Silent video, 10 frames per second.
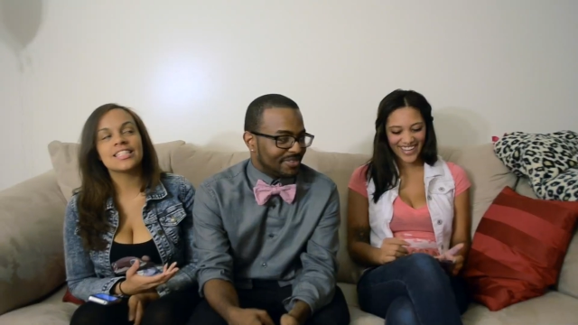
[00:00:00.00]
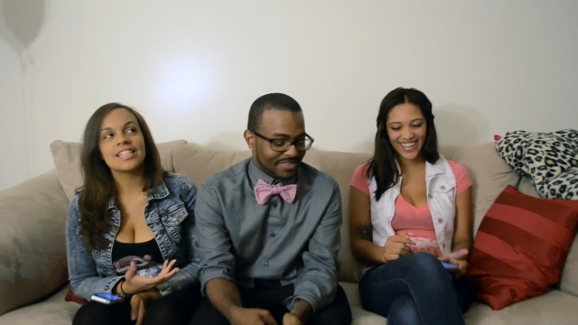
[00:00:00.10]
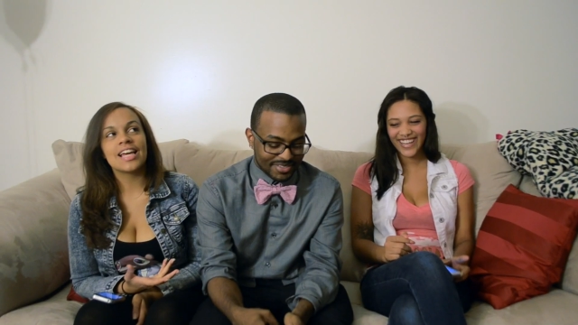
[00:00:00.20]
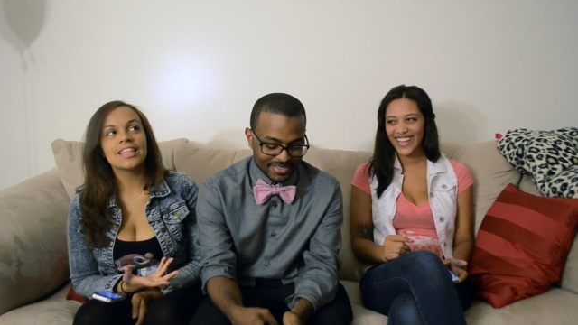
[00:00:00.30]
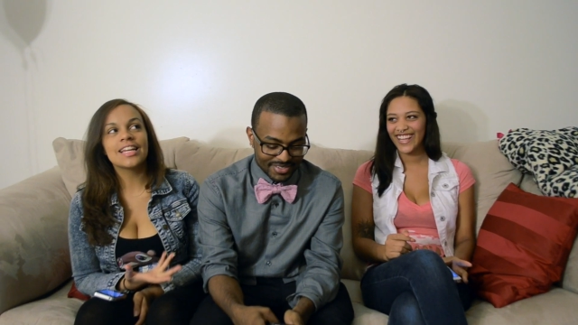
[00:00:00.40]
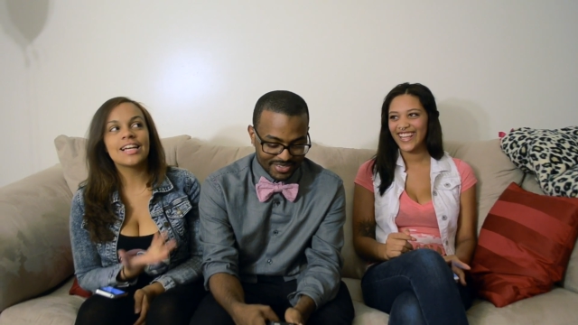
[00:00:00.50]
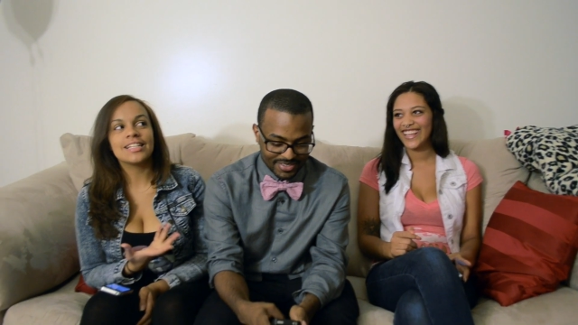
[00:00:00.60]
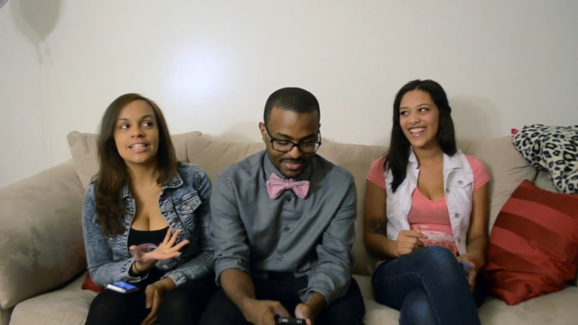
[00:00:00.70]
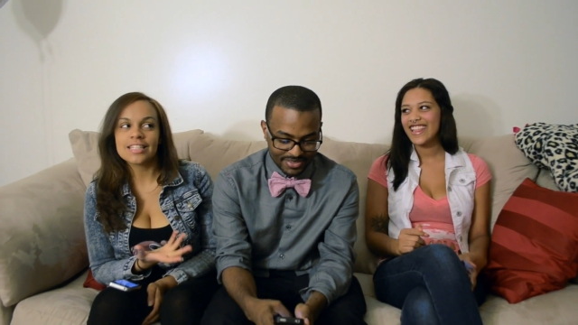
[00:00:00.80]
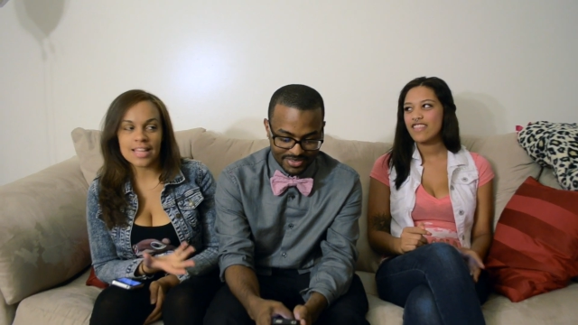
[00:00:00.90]
Speaker 1: It's not that I
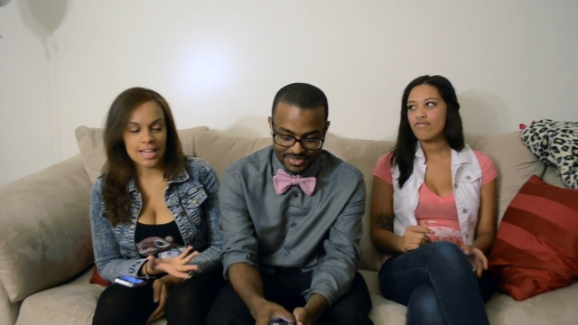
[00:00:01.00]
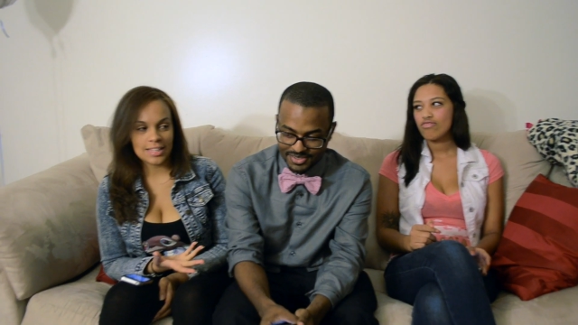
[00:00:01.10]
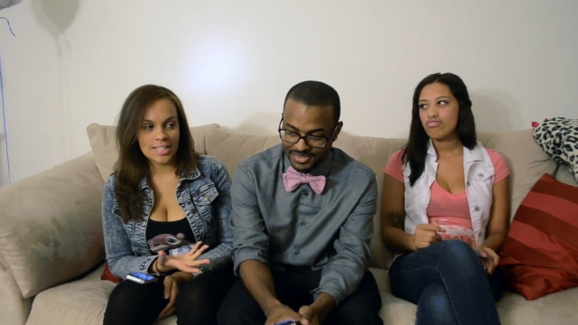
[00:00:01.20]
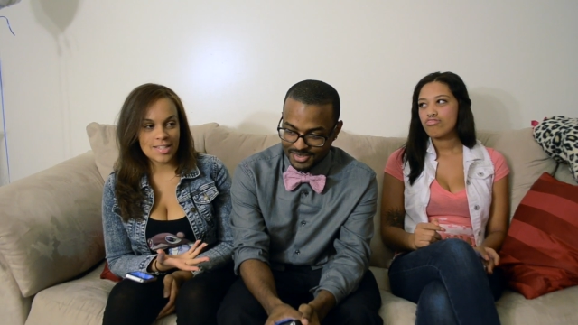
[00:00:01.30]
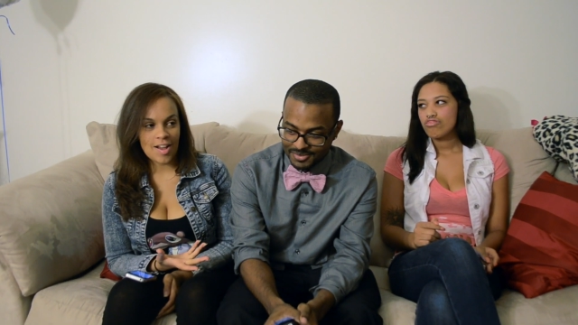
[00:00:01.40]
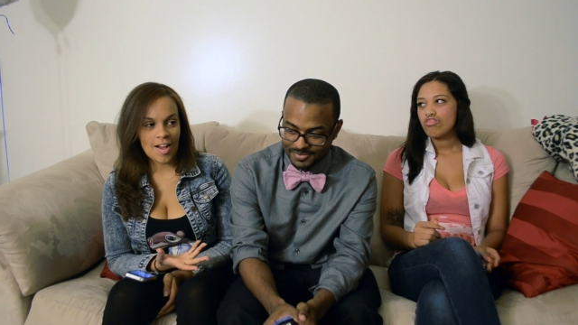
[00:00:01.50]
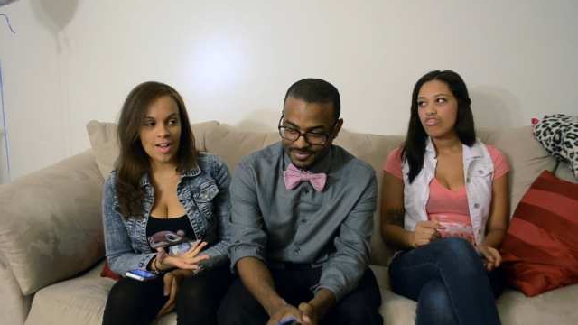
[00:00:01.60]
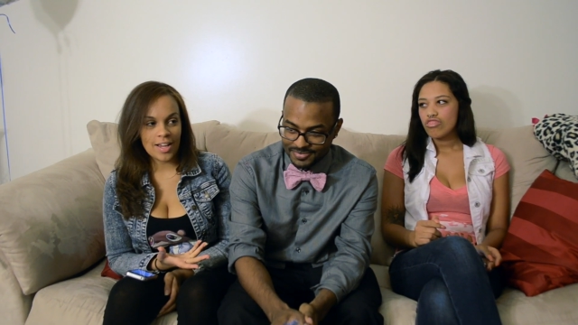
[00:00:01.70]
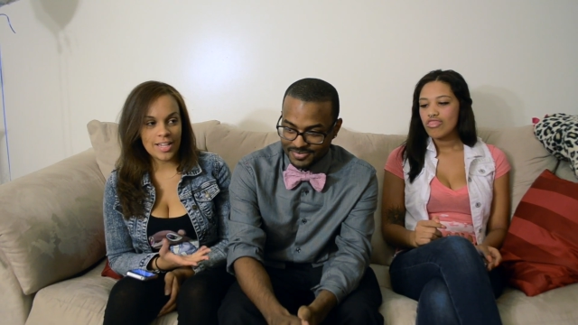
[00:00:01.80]
dislike the song.